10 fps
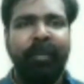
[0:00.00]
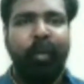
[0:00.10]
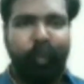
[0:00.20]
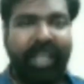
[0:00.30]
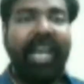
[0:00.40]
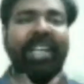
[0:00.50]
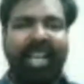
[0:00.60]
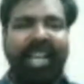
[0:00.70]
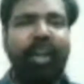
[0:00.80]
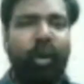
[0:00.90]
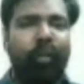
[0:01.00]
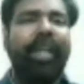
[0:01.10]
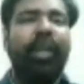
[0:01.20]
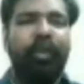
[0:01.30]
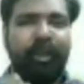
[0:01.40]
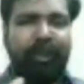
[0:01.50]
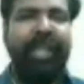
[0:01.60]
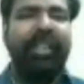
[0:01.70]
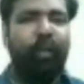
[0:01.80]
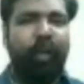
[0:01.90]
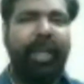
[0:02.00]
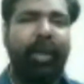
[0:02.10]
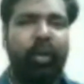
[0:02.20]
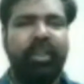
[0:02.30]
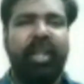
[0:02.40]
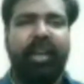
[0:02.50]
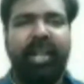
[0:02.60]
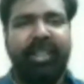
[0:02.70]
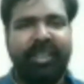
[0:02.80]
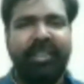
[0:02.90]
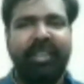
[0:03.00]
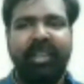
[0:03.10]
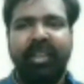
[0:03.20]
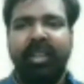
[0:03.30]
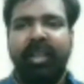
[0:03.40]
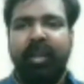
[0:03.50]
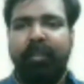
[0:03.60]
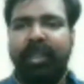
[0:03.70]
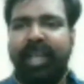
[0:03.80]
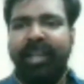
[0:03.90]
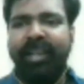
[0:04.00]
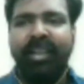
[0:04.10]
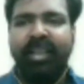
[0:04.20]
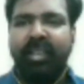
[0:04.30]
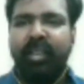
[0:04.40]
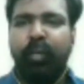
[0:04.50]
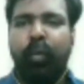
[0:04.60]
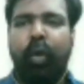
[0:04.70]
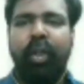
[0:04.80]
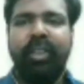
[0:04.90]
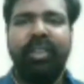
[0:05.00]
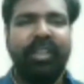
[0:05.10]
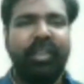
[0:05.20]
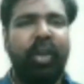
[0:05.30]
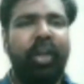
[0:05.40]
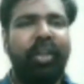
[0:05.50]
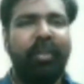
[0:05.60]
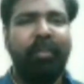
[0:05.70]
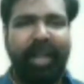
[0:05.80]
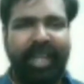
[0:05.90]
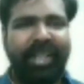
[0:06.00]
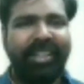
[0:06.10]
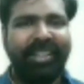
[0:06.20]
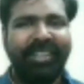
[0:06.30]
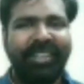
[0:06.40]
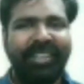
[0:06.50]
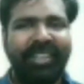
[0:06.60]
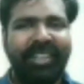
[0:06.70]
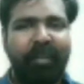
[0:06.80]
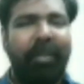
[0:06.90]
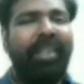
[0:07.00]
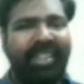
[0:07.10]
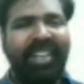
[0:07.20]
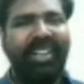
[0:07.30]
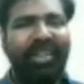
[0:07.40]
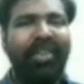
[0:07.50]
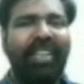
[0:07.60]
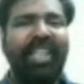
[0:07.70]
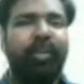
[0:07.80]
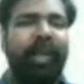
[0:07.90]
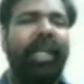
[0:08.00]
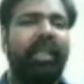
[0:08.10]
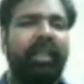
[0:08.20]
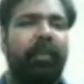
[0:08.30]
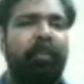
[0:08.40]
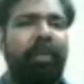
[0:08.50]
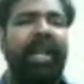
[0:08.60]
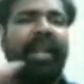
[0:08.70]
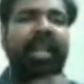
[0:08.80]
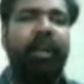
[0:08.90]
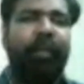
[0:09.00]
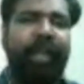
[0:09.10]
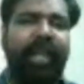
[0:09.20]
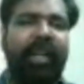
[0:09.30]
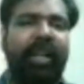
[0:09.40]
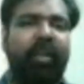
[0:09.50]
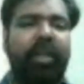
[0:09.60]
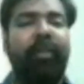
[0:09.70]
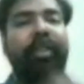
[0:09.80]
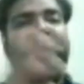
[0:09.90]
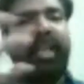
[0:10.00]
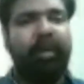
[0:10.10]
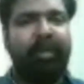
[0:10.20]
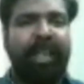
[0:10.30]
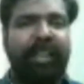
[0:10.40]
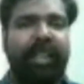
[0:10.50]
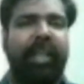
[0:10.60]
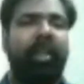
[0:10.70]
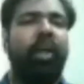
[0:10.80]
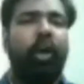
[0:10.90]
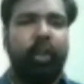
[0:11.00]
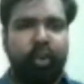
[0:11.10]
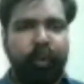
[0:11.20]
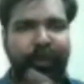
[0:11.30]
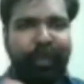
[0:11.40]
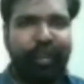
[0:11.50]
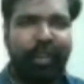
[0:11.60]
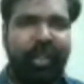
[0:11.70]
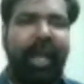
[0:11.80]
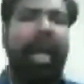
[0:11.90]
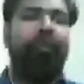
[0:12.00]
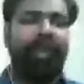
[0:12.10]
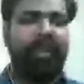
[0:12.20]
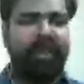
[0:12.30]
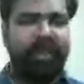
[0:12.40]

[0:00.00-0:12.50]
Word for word: We can yell or we can speak the way Oscar does, but then the walls does not break. But you know that's where the blending of real with the magical or the superficial happens.